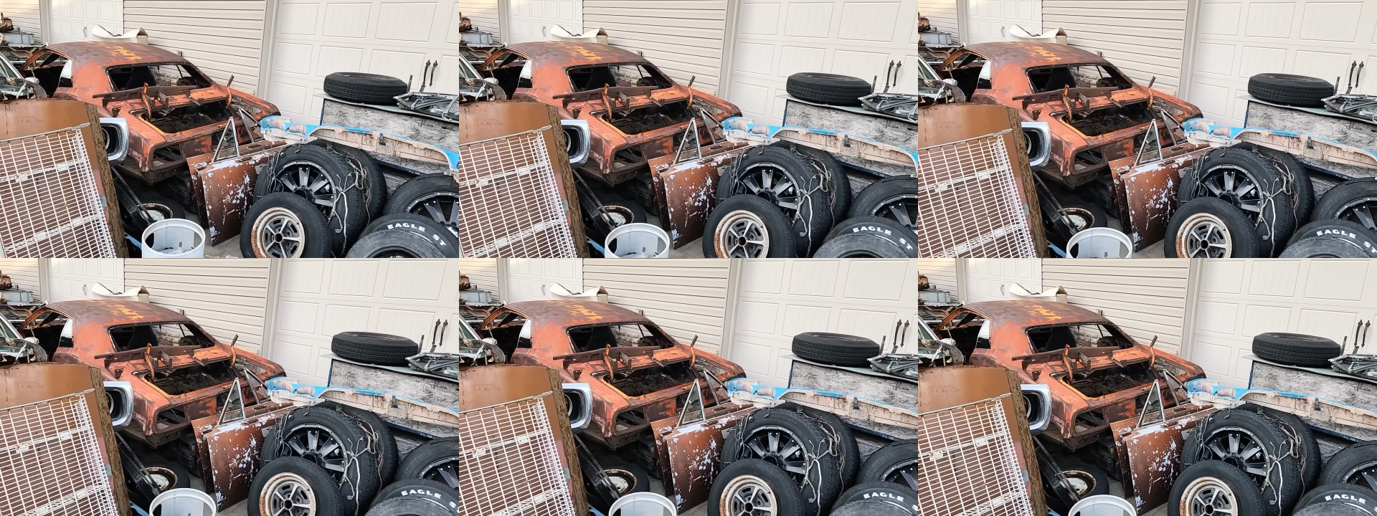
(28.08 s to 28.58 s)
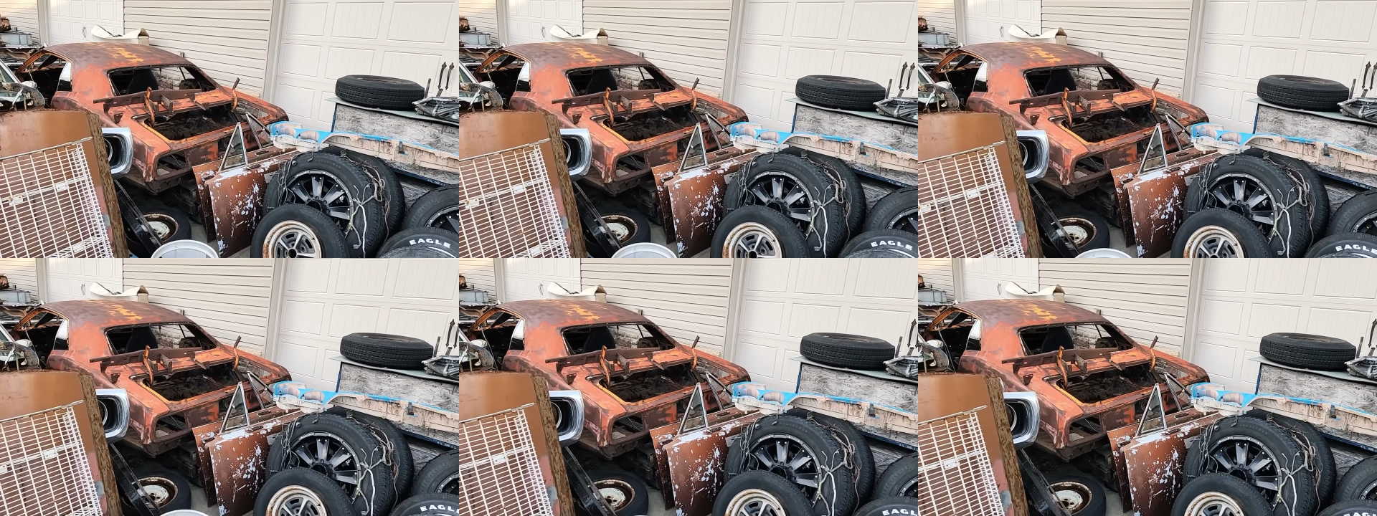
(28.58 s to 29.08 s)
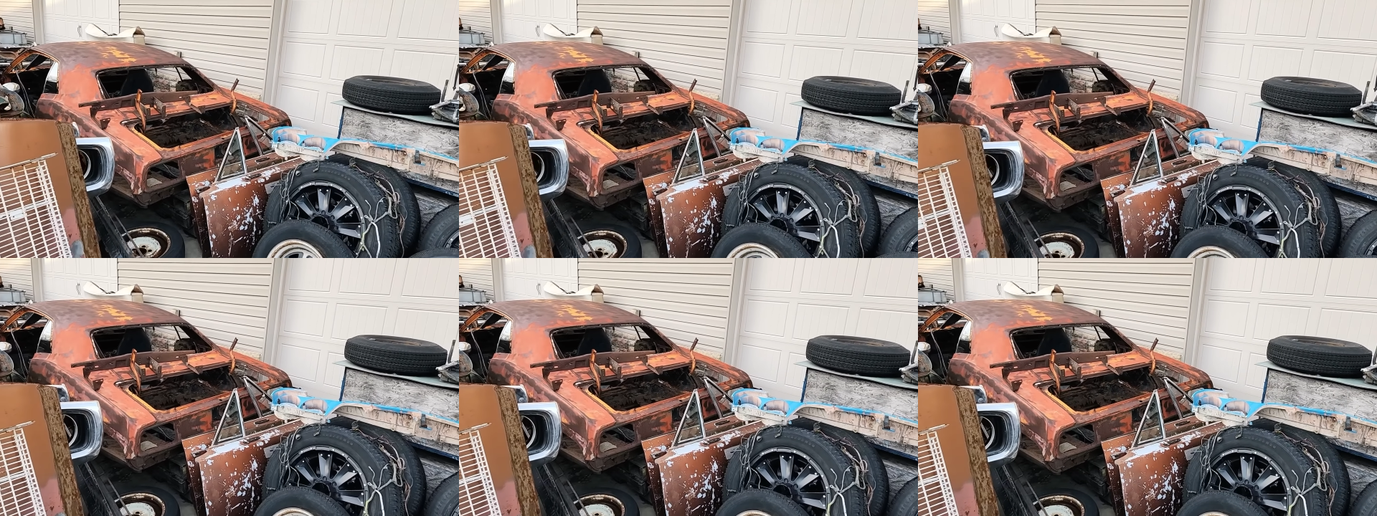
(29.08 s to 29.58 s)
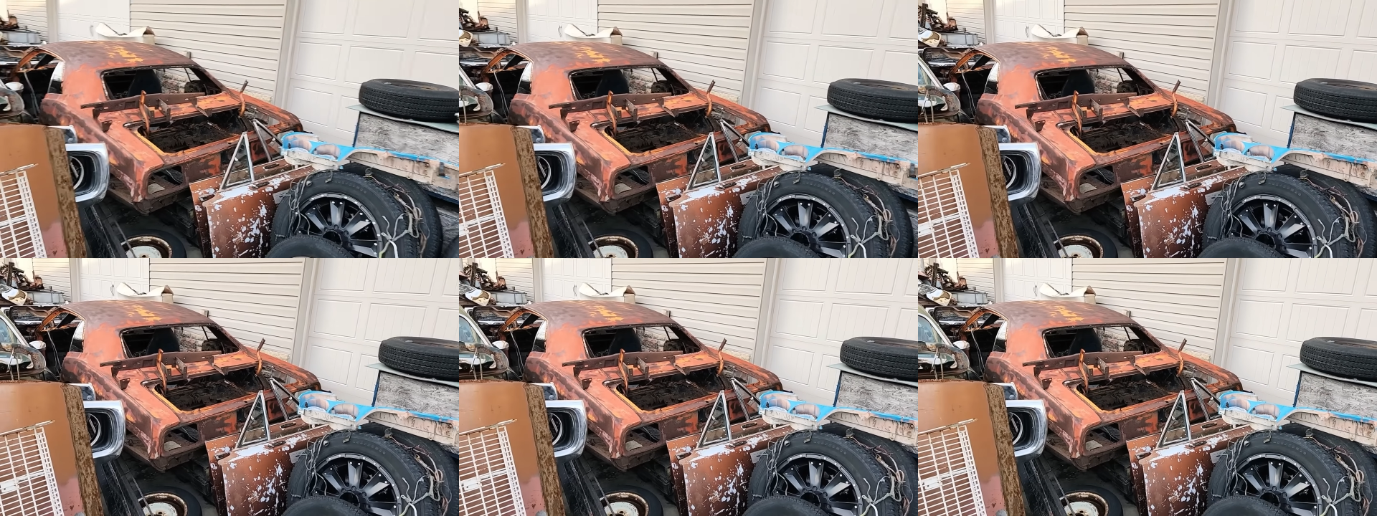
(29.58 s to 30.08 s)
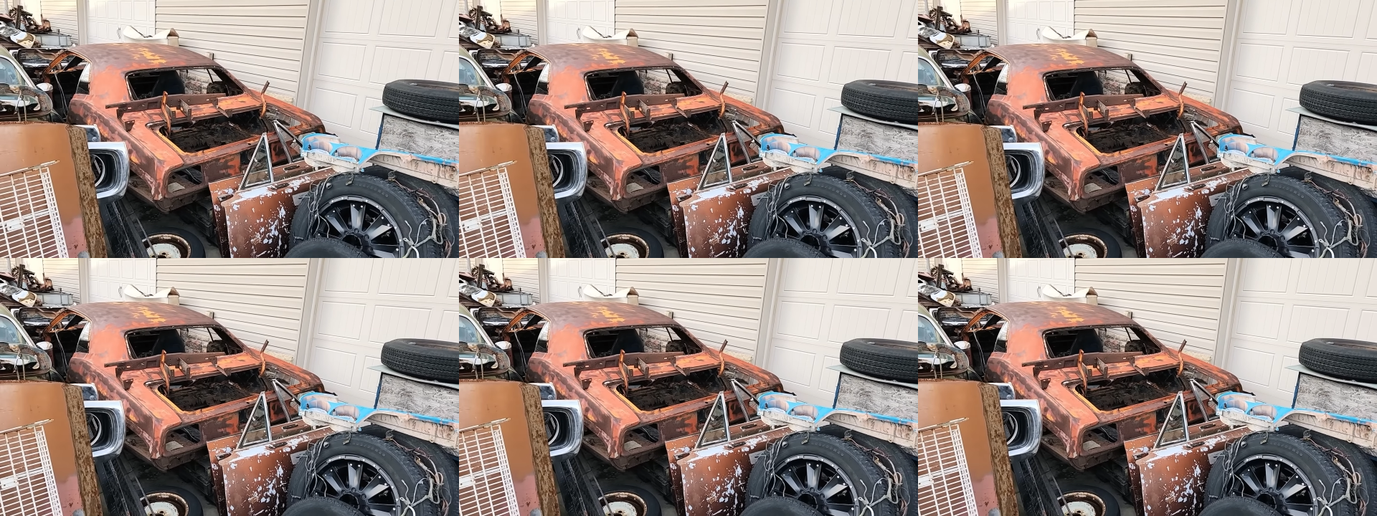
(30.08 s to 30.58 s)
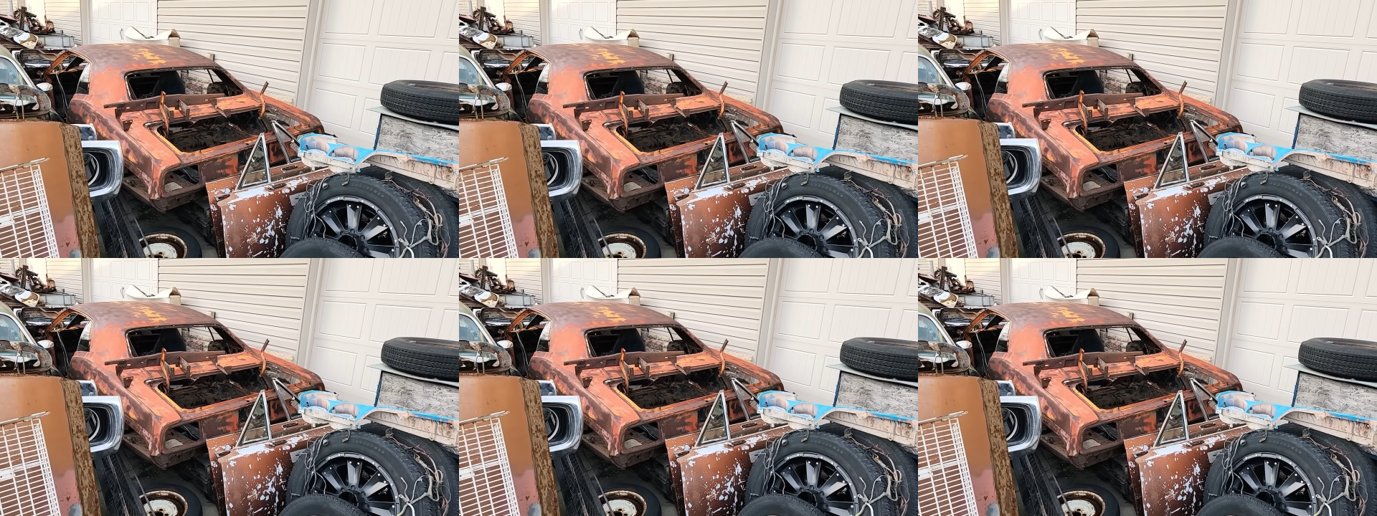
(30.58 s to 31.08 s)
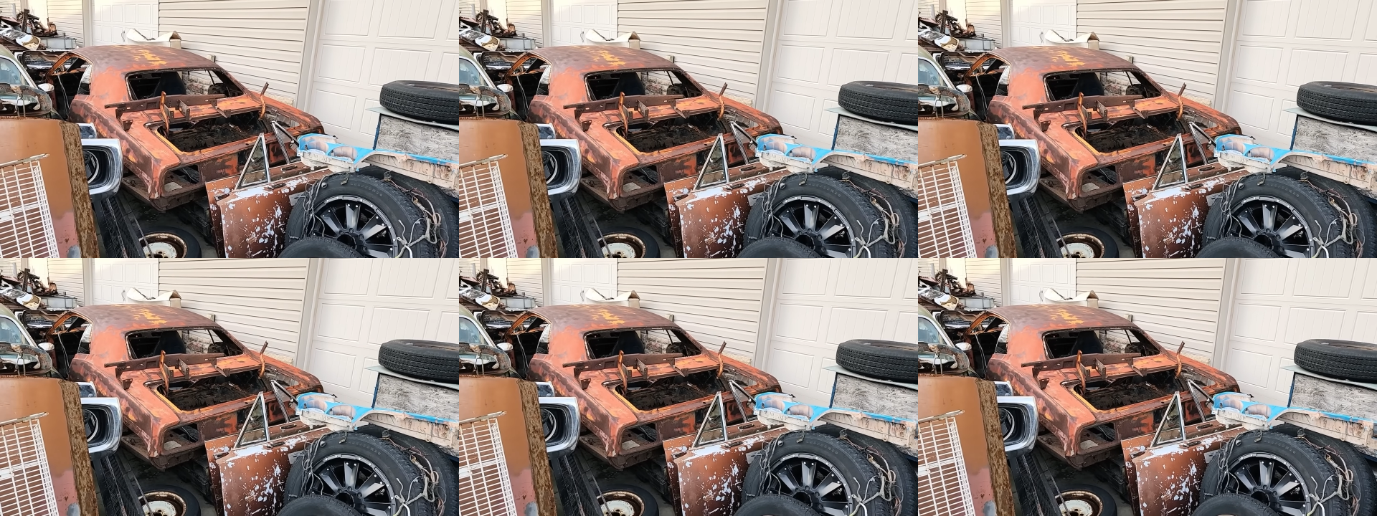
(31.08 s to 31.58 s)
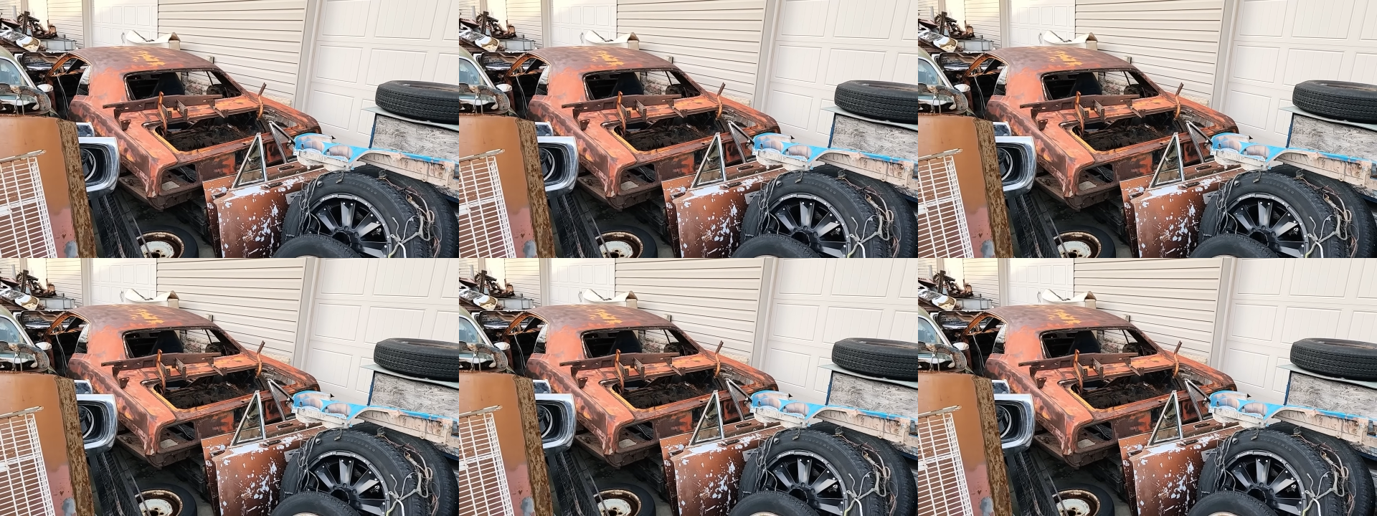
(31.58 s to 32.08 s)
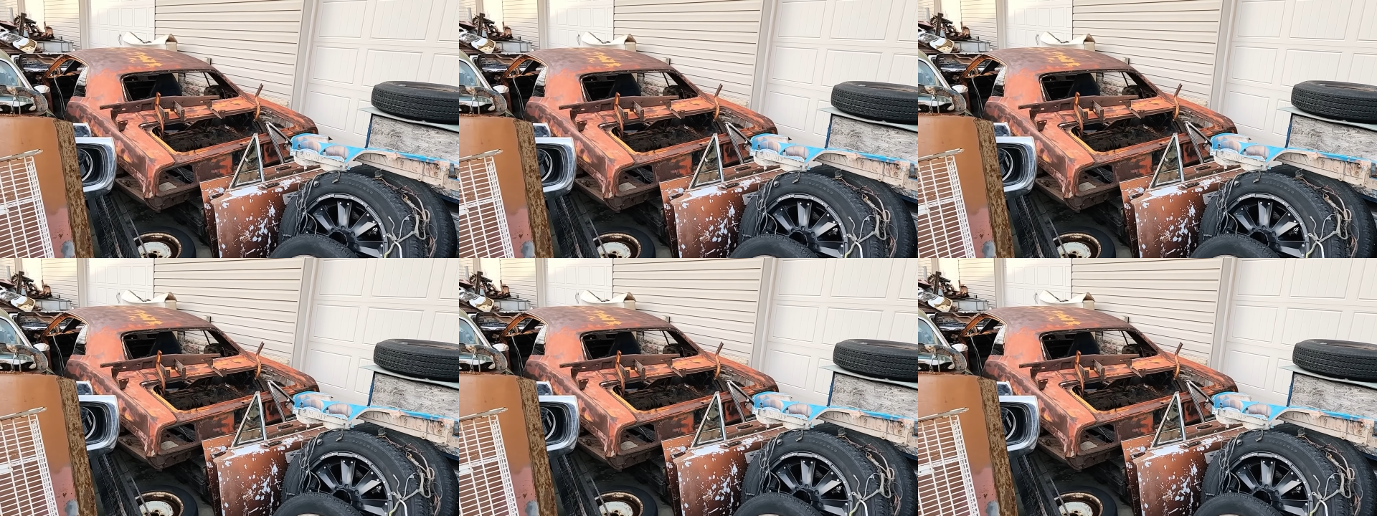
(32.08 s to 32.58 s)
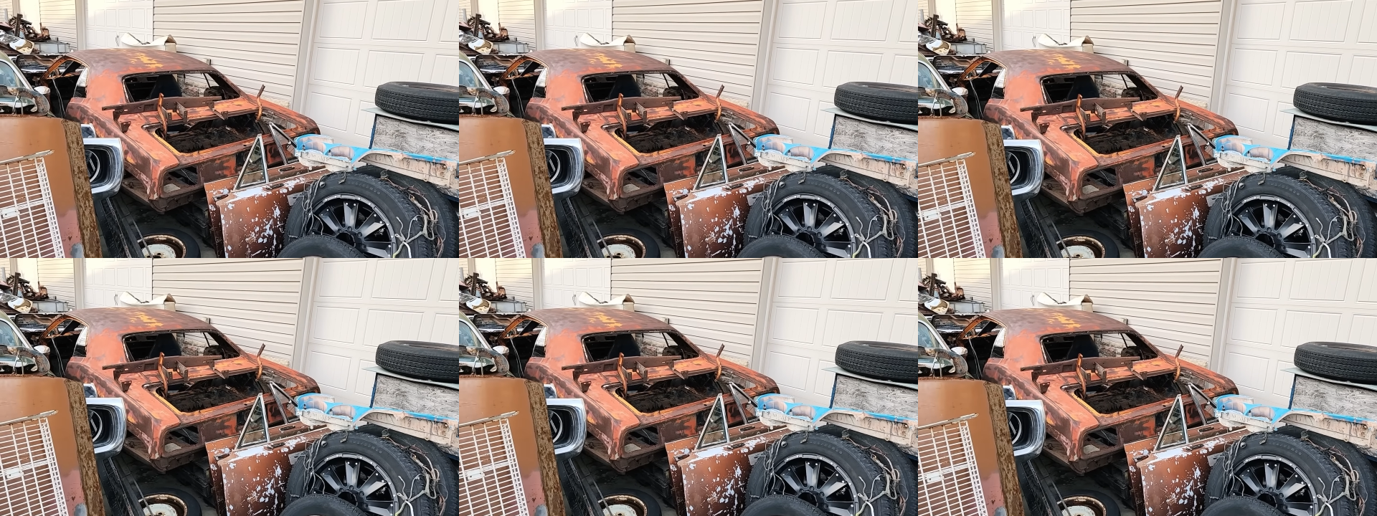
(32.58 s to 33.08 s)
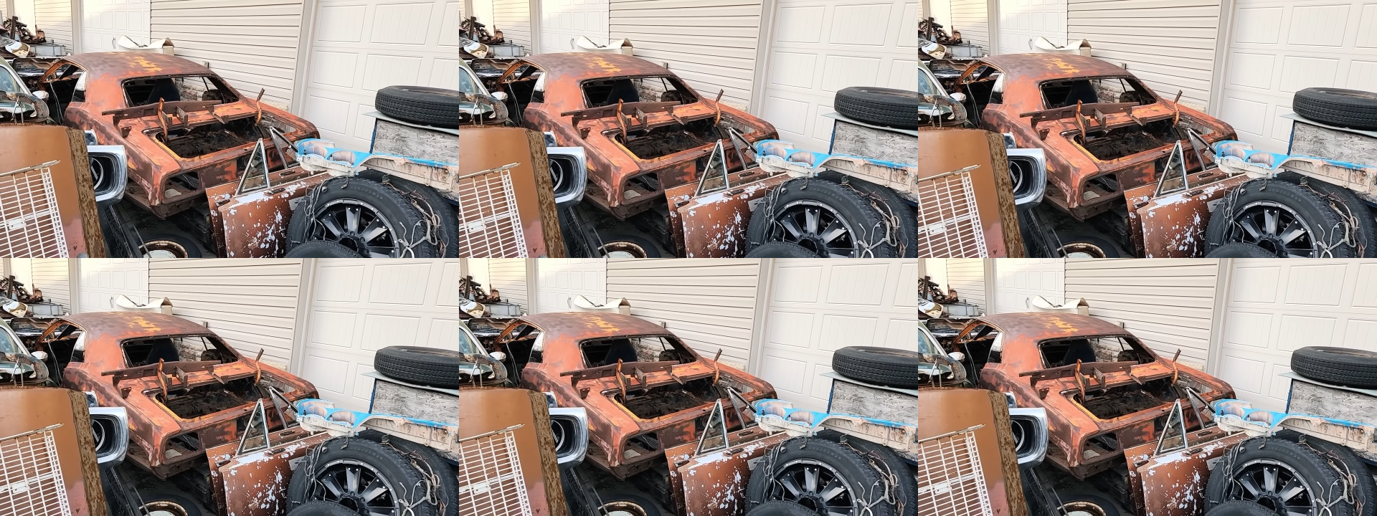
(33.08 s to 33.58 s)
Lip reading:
No face is visible, so there are no lips to read.